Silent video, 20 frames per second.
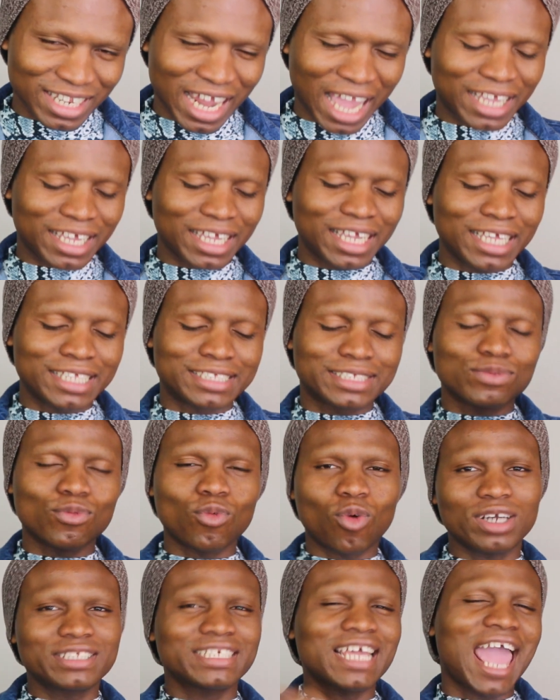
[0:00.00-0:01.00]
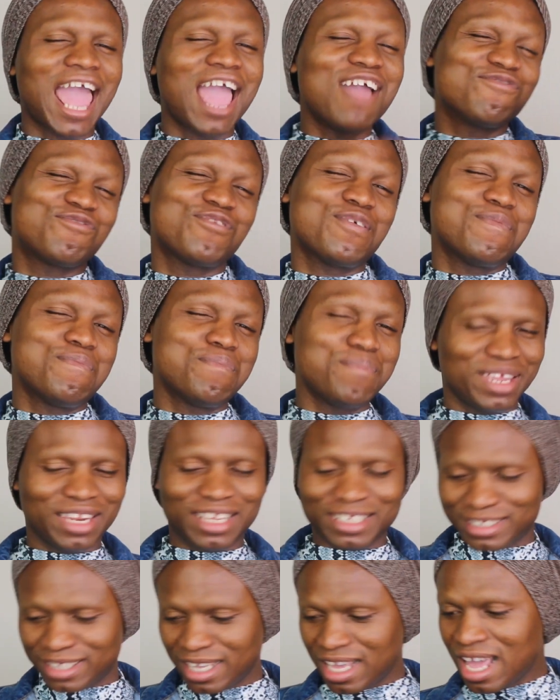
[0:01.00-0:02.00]
Like, it's worth every
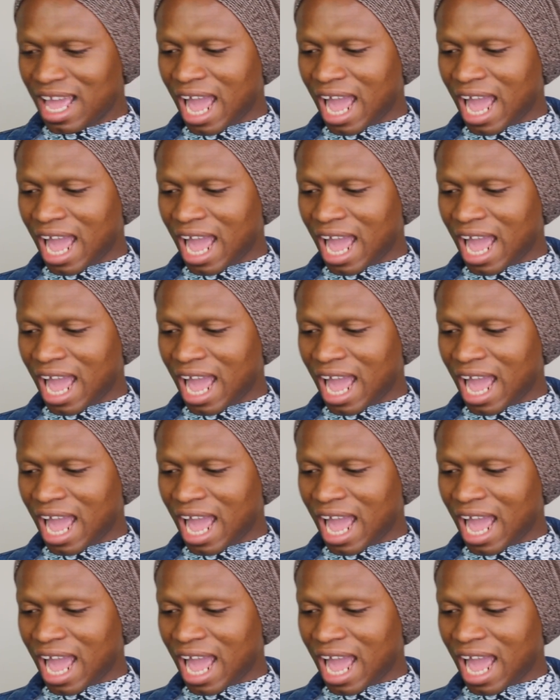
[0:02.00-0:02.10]
minute.